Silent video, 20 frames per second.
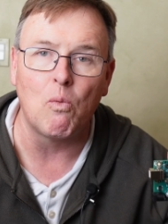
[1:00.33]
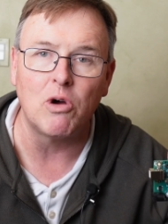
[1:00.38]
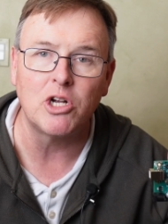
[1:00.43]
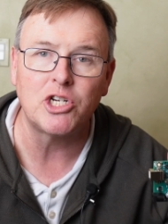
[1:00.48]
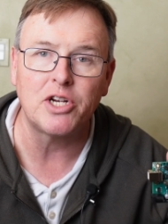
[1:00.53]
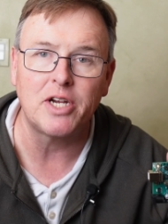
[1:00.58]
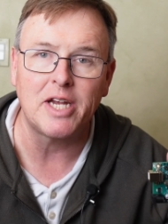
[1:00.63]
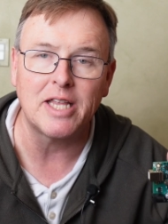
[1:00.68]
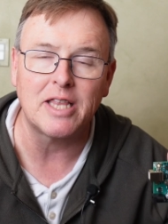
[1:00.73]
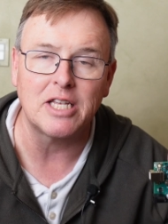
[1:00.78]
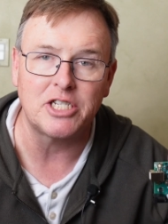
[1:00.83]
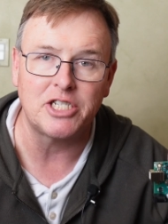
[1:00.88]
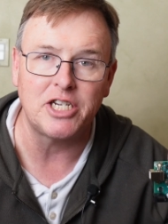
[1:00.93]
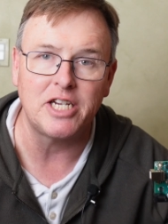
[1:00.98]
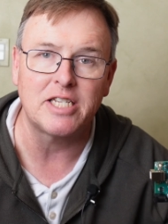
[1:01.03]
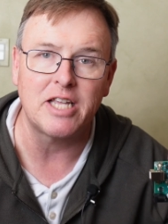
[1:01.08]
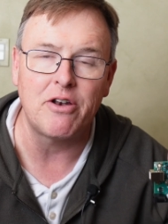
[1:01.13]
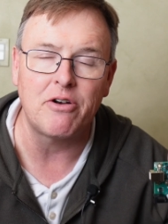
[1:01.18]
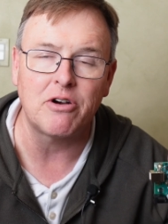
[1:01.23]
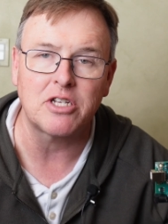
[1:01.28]
once you get the
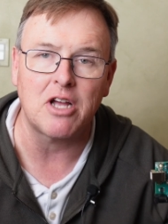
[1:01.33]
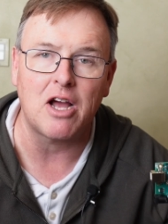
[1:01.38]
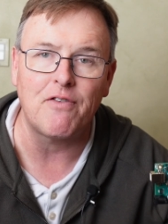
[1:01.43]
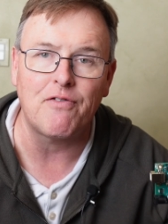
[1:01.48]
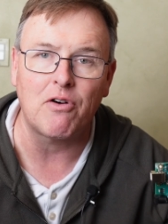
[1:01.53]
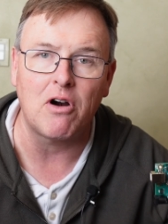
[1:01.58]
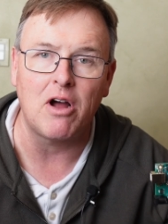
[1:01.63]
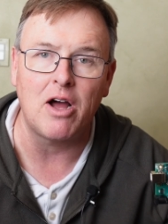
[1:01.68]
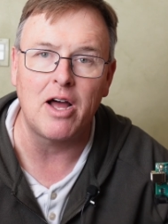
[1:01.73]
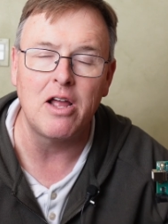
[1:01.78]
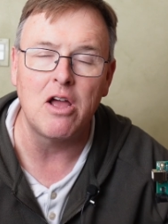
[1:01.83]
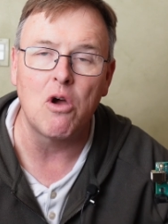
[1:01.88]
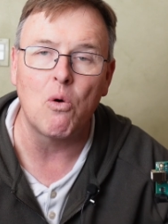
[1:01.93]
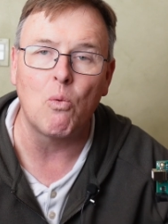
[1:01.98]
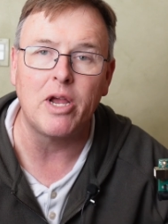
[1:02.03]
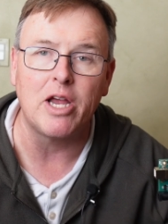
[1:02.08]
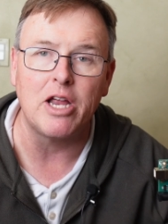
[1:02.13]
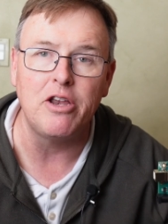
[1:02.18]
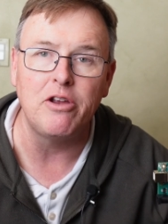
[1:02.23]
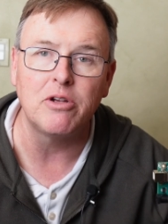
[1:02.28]
GSender software on,
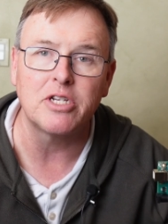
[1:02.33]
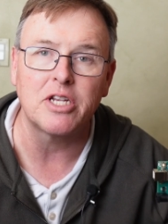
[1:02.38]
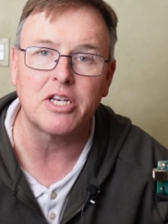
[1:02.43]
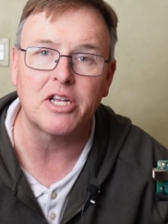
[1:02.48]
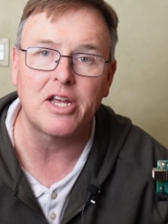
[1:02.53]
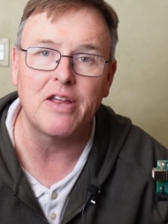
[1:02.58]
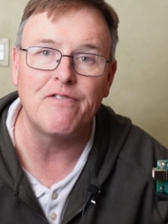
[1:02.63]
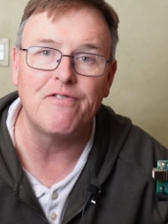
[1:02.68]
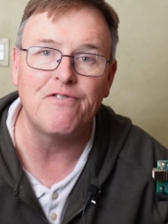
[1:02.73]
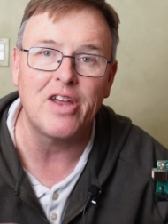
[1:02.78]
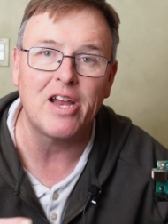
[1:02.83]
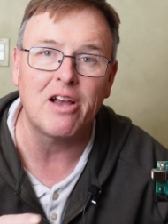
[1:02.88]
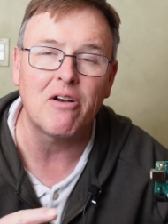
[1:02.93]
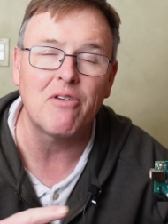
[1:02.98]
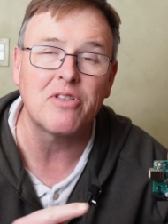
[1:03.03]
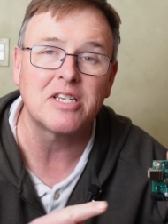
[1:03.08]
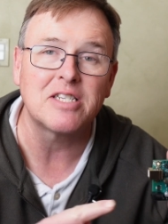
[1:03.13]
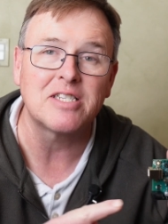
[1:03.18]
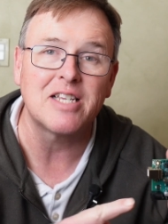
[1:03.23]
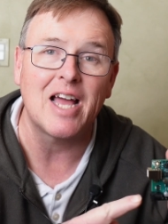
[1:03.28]
we can use it to
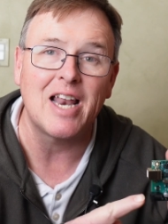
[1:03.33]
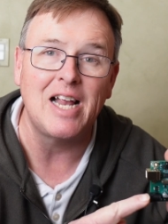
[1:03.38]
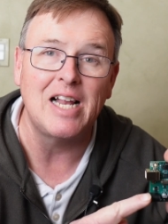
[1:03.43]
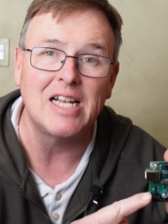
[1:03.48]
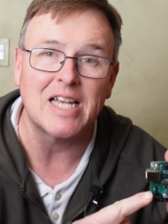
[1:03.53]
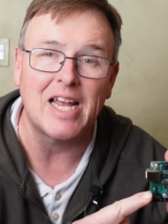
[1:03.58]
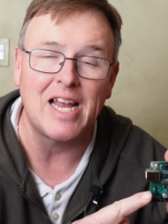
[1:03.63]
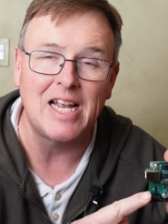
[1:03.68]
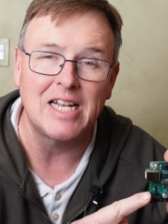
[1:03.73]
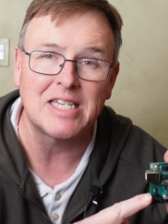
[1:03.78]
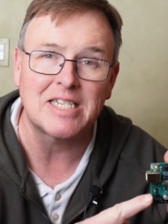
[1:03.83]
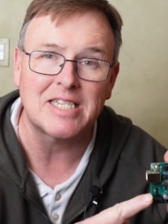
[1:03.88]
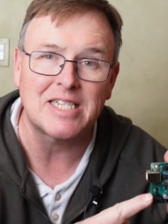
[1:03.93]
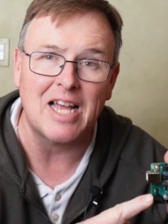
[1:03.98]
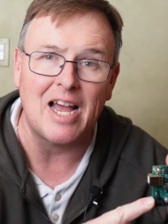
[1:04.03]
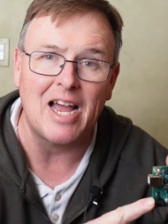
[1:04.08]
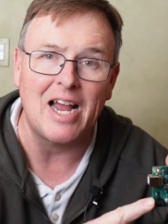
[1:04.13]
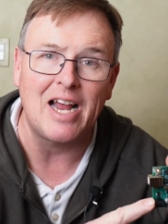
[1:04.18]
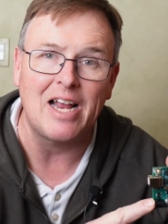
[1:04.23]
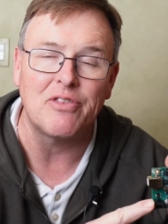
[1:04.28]
configure the settings
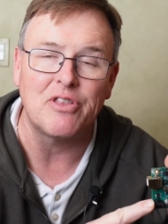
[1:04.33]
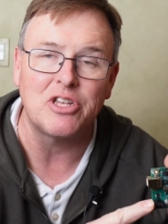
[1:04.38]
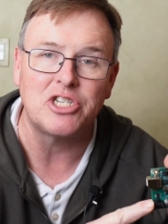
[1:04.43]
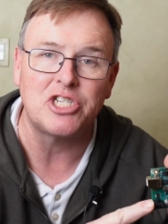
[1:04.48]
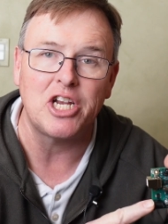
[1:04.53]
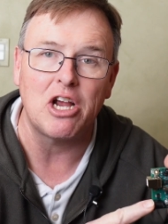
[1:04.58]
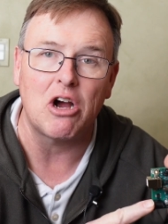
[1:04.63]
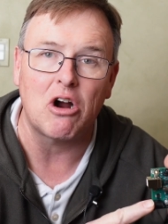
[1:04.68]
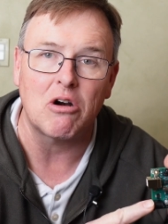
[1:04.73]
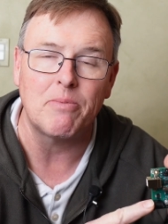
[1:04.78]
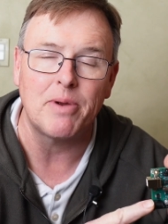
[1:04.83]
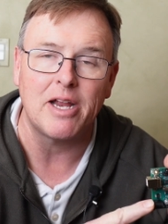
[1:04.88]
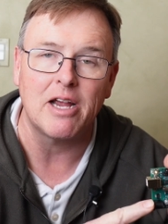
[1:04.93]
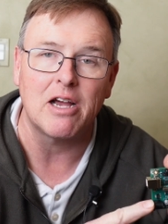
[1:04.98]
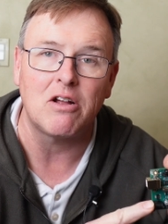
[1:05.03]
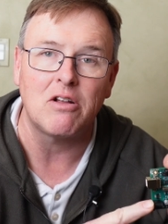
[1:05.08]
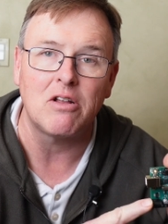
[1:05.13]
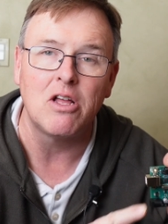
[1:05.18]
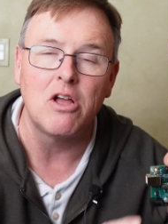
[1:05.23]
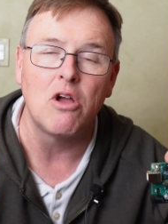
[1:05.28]
inside the G R B
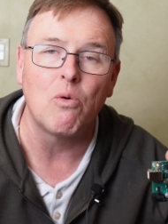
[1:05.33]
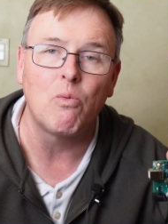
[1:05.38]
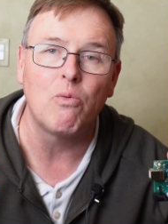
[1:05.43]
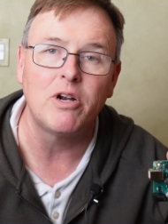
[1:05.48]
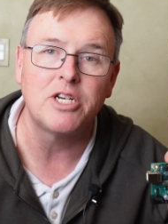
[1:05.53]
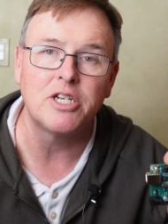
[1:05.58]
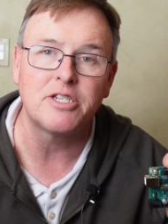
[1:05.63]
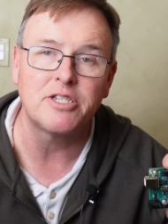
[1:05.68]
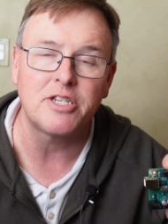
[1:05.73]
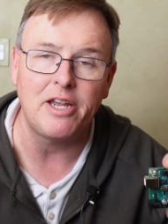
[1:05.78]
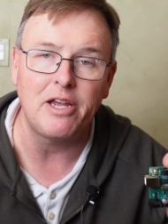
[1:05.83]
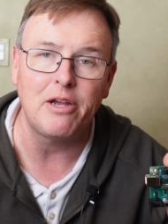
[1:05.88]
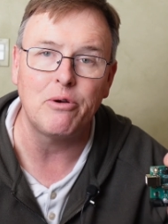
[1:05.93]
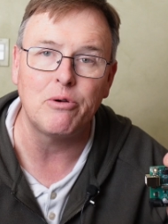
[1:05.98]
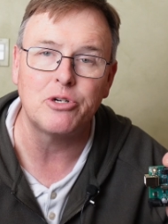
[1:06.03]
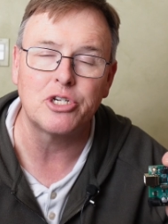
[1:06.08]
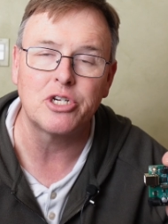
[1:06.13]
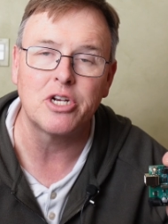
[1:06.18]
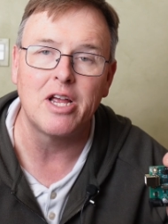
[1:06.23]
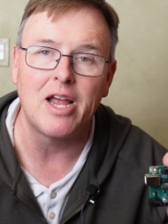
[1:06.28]
L, which is
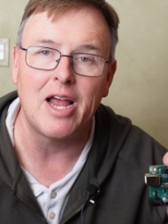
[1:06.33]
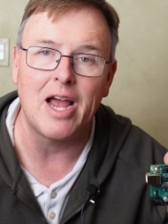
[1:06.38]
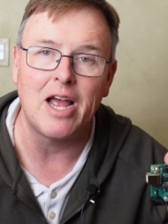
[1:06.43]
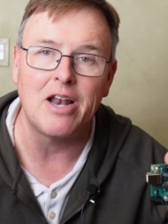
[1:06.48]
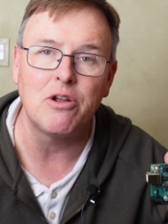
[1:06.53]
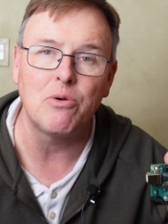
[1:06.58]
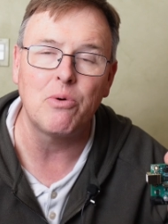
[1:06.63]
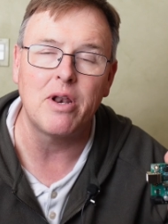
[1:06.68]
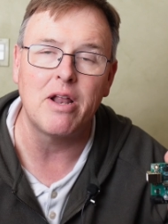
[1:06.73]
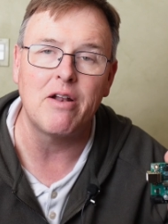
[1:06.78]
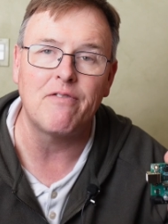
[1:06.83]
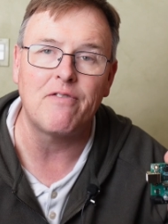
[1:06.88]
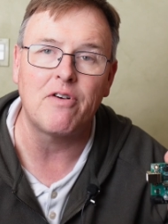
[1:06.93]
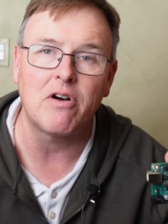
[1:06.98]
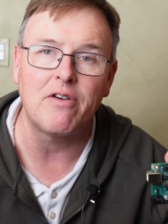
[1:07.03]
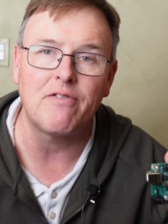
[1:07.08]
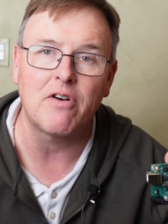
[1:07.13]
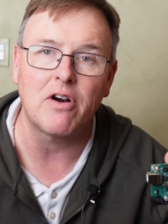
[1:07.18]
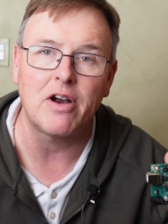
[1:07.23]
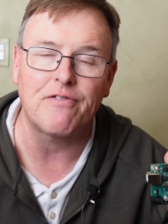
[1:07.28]
huge, and do it in a
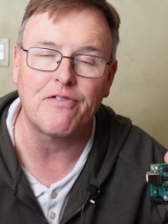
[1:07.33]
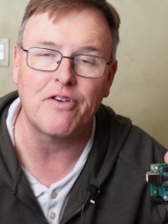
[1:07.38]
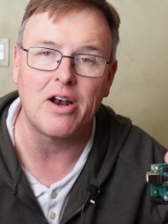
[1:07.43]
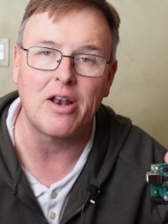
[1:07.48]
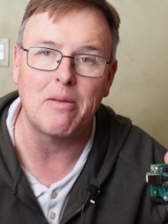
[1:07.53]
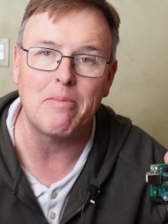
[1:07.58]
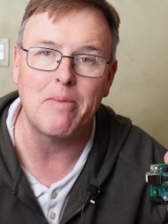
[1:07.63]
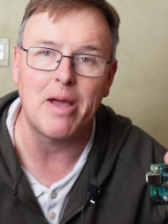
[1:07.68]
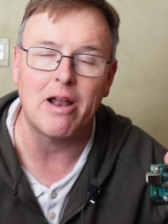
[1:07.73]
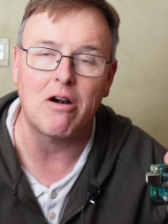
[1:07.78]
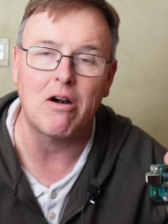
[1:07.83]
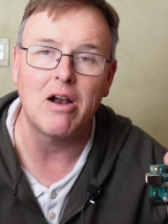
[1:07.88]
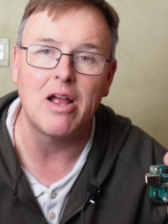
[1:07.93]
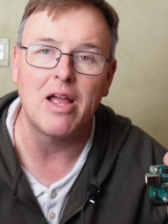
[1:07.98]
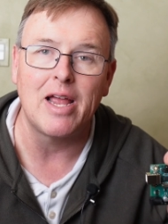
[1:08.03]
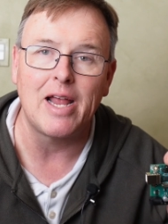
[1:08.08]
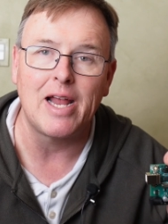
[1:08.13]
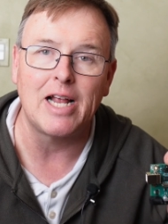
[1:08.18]
very, very friendly manner.